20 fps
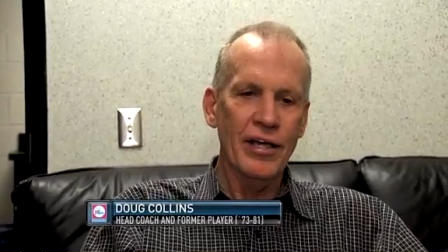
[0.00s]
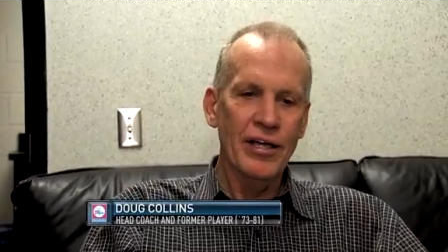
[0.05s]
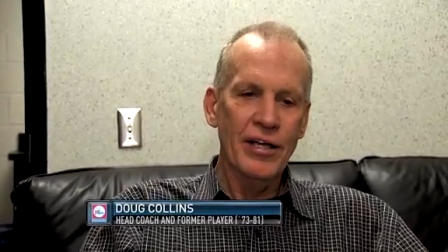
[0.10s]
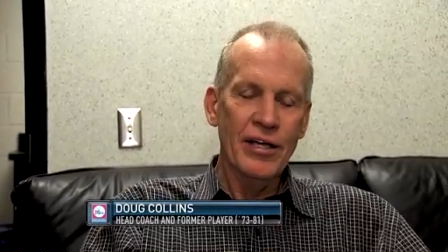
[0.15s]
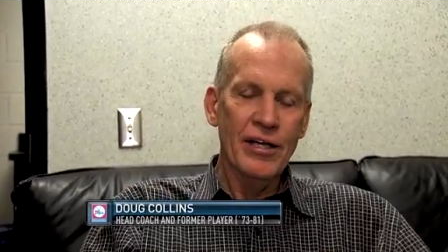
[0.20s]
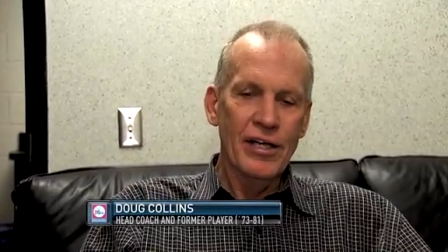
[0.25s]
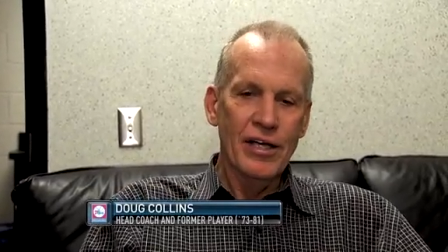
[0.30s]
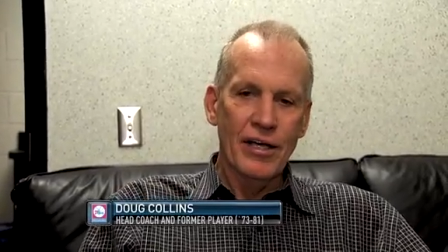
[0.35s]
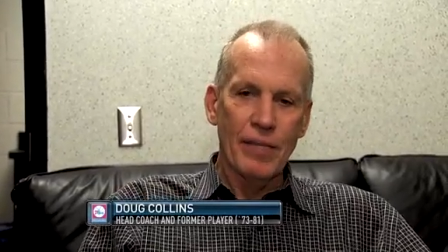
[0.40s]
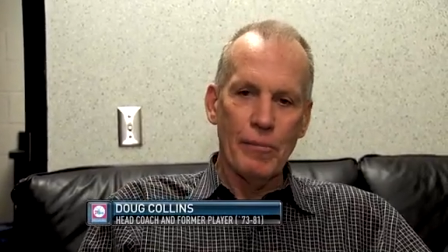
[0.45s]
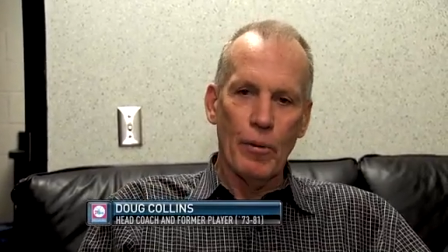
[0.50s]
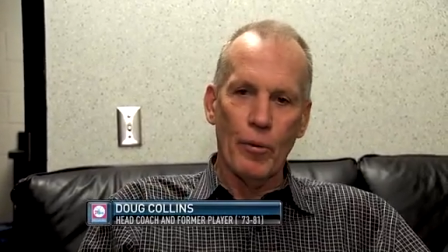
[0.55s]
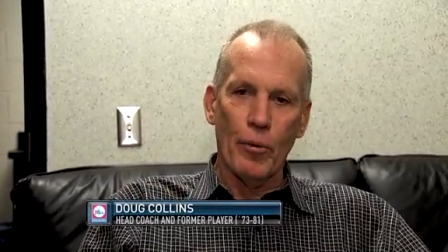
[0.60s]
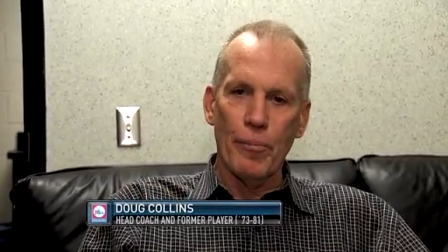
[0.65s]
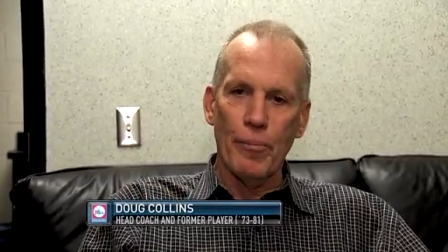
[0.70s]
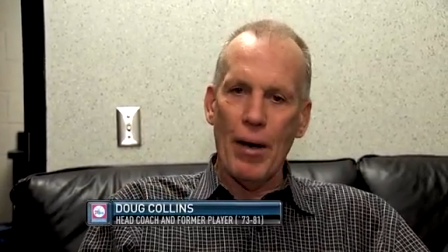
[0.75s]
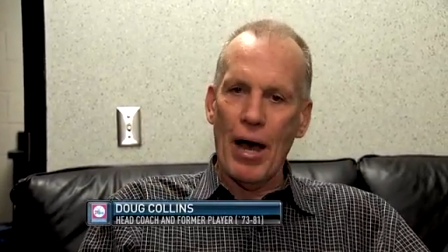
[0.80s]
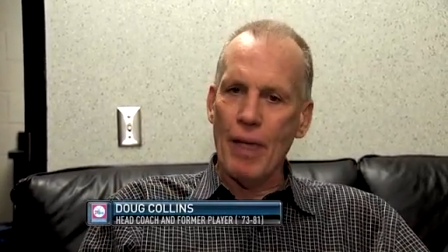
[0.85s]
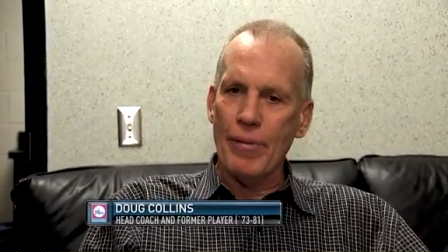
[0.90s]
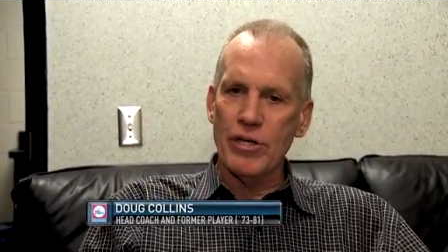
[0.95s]
I mean,
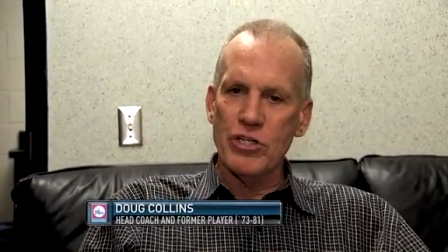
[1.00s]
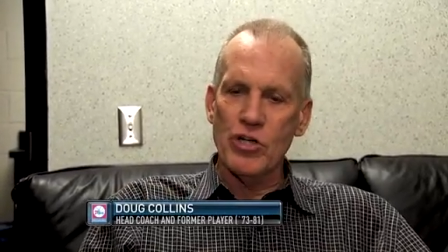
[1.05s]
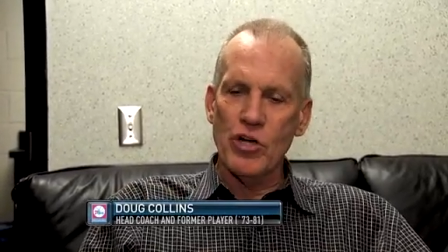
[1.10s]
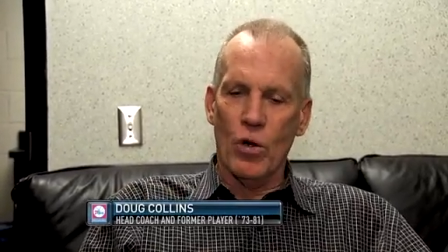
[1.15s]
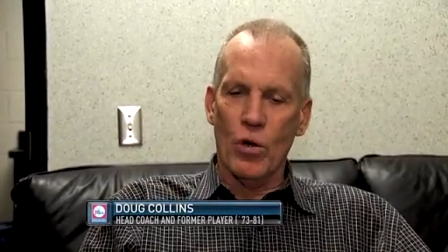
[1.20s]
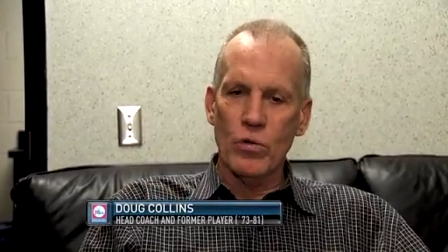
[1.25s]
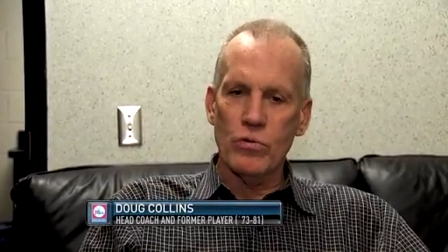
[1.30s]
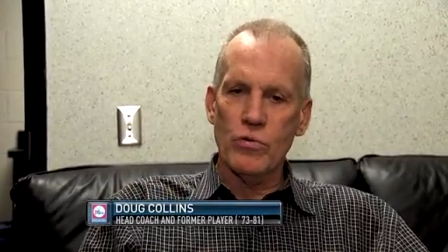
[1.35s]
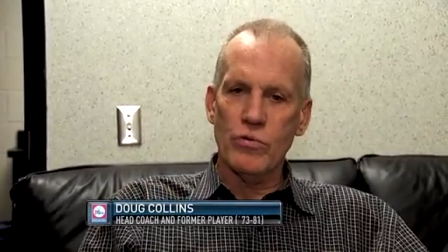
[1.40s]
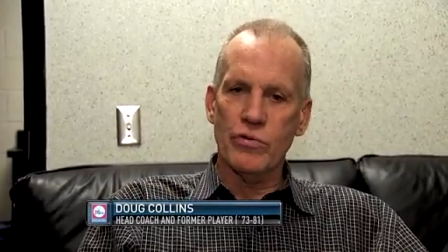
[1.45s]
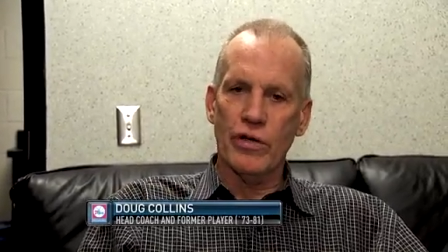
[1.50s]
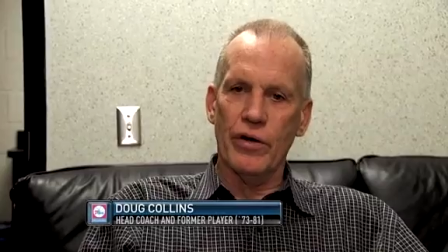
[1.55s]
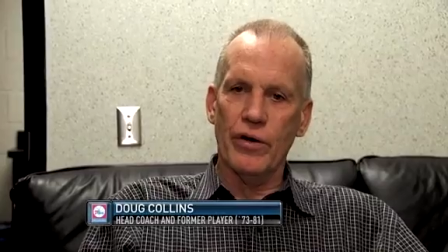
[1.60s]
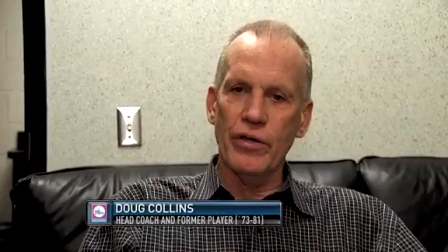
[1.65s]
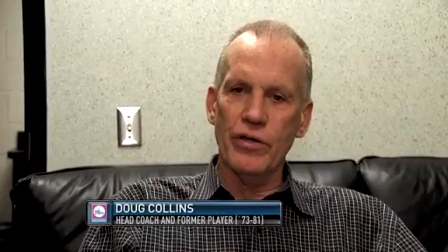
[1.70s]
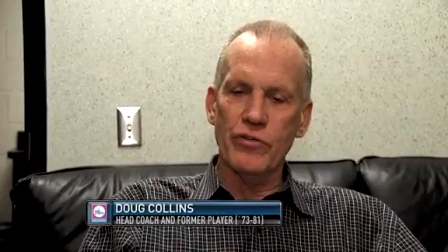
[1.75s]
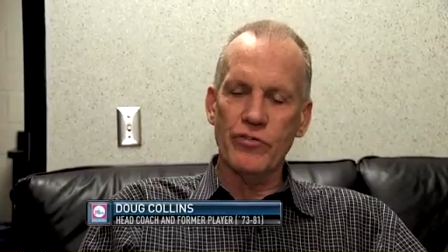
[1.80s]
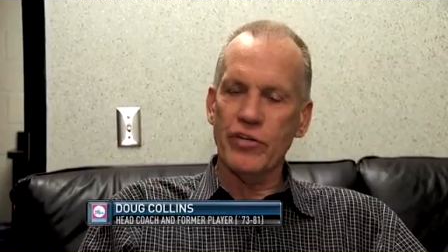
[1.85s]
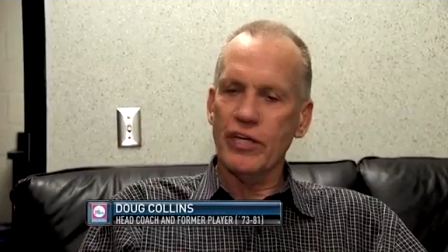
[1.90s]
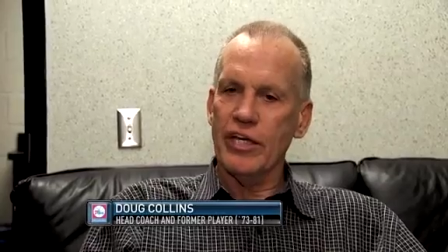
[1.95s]
when Bobby Jones was here,
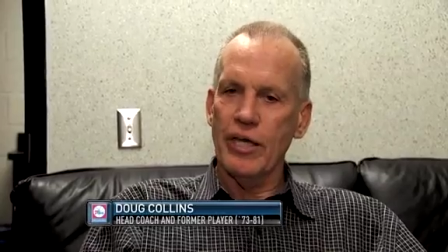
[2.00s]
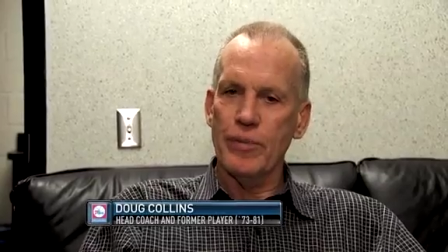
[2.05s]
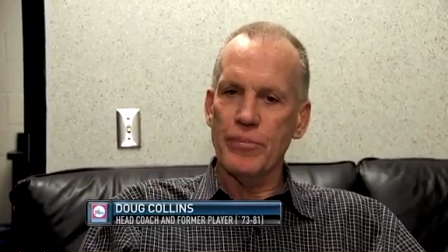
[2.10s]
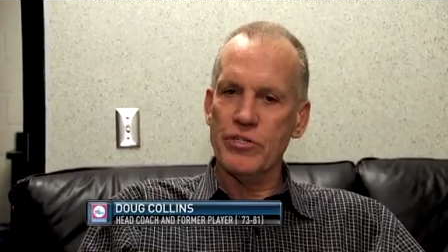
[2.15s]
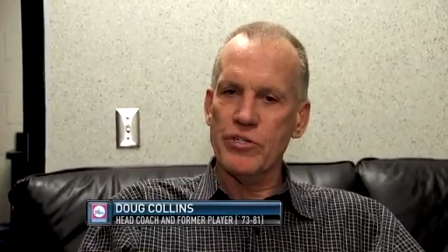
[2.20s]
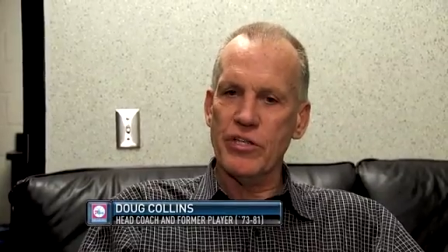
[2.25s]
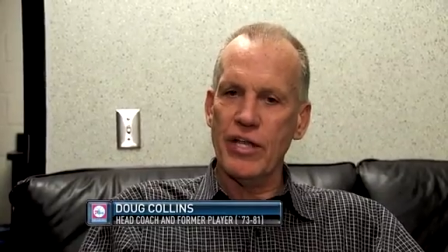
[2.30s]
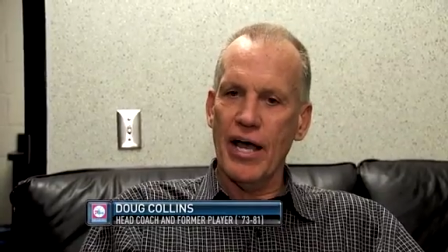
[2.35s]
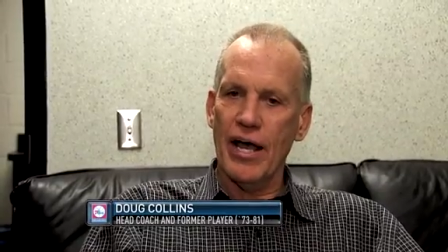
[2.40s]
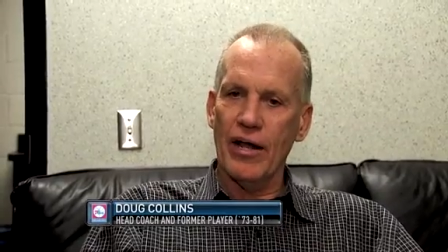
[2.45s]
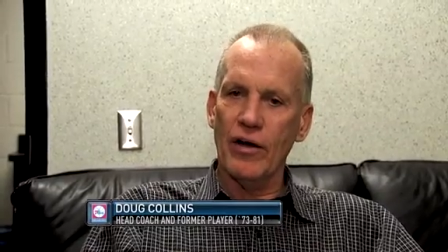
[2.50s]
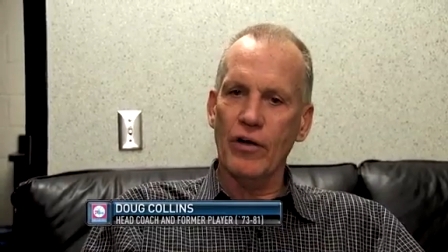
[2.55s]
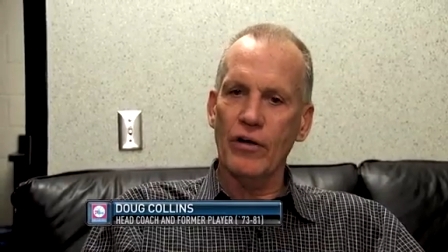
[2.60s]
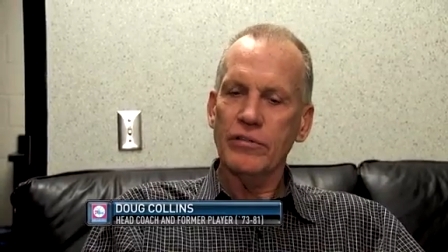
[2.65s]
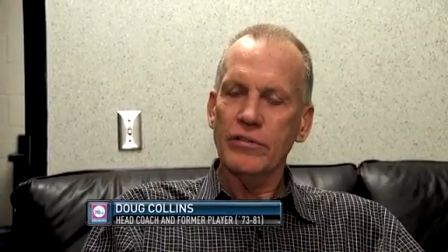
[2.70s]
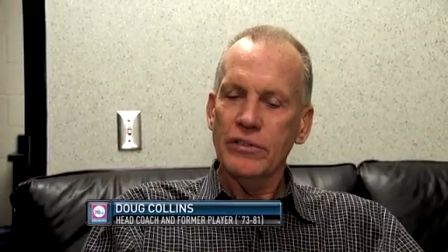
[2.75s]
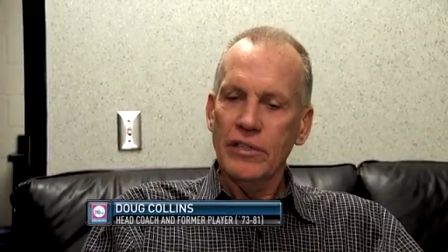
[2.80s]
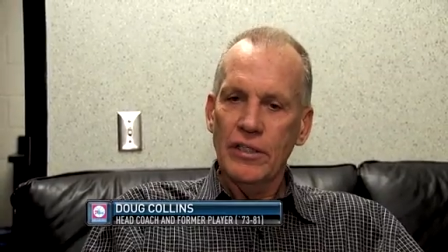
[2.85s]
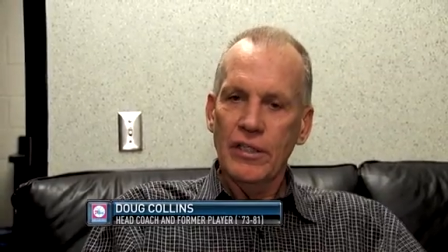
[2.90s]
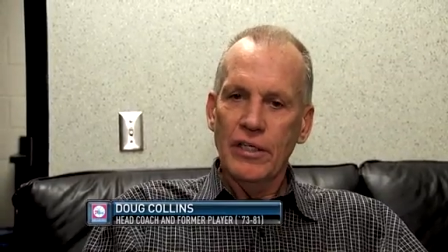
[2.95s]
he used to keep a stat on